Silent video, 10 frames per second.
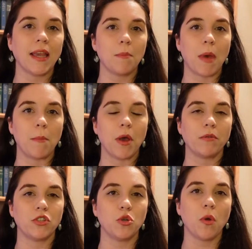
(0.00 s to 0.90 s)
a
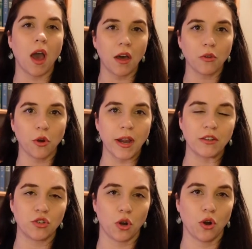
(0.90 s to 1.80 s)
memo to other
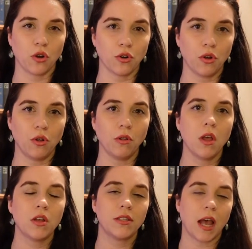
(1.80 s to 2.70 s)
internal
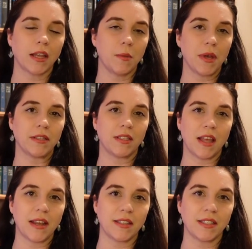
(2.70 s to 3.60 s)
documents
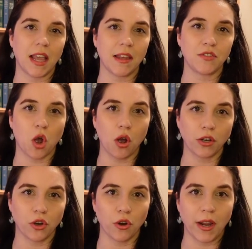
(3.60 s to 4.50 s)
that is saved
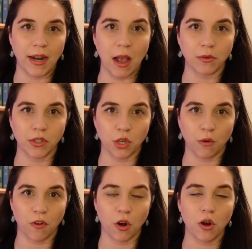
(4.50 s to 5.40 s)
on your in-house
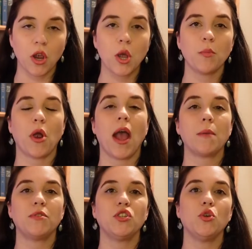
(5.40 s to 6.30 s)
server.
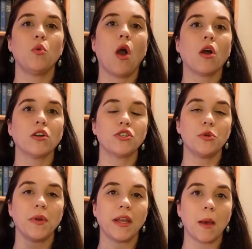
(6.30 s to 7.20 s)
Perhaps you are
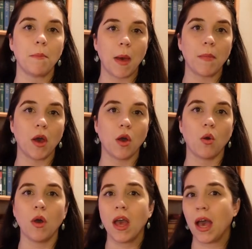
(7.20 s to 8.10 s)
doing a
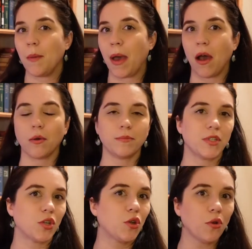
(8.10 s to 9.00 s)
memo about
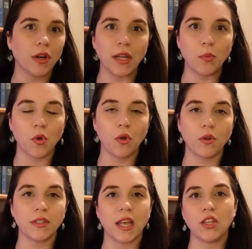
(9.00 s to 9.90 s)
security
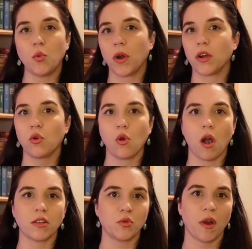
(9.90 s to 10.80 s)
rules and you want to
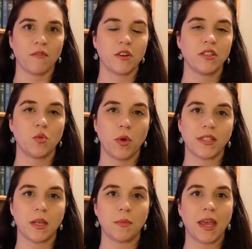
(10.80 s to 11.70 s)
cross-reference with
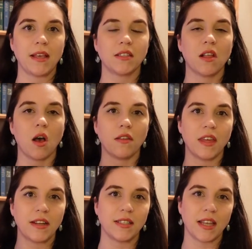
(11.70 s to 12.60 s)
some case law
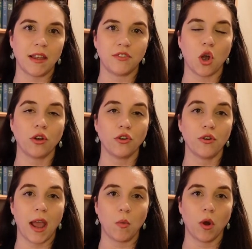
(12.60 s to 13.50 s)
that is saved on your
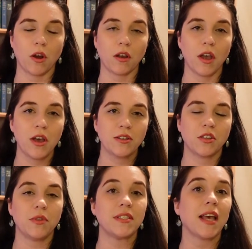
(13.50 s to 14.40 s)
network.
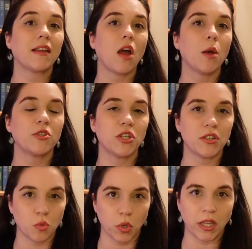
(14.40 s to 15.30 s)
So the second option
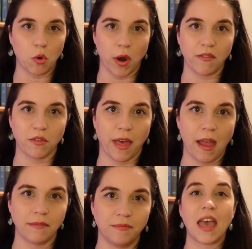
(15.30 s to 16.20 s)
is really great for
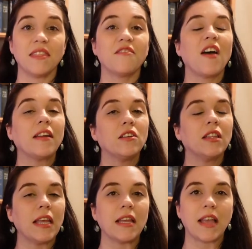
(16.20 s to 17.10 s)
that. And the final
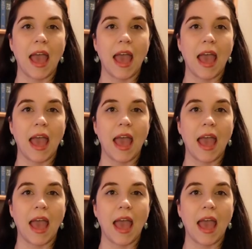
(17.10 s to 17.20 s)
link